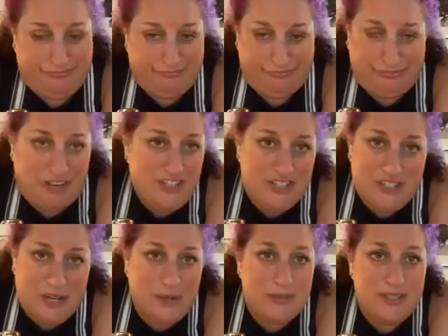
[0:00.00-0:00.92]
French
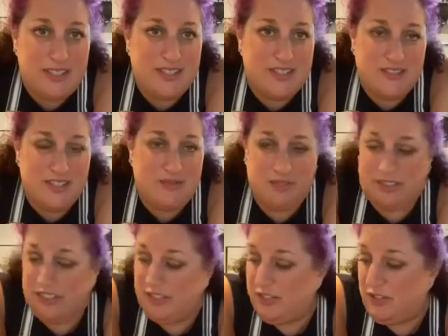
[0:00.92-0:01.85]
toast. It's just
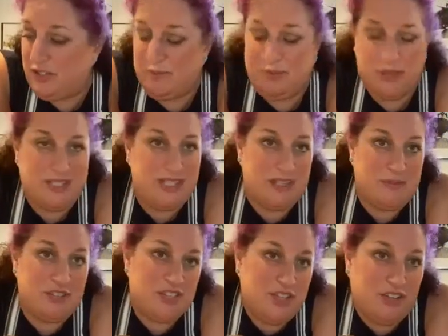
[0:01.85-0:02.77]
really good. You can put
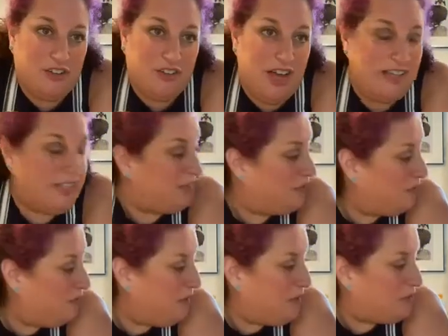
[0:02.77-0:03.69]
cinnamon sugar on it
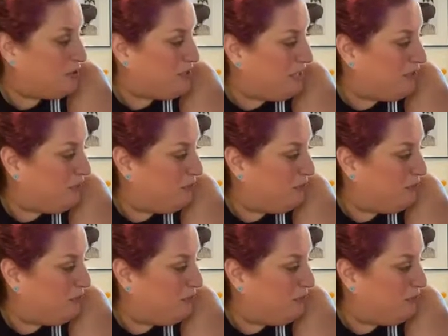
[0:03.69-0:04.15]
or maple syrup.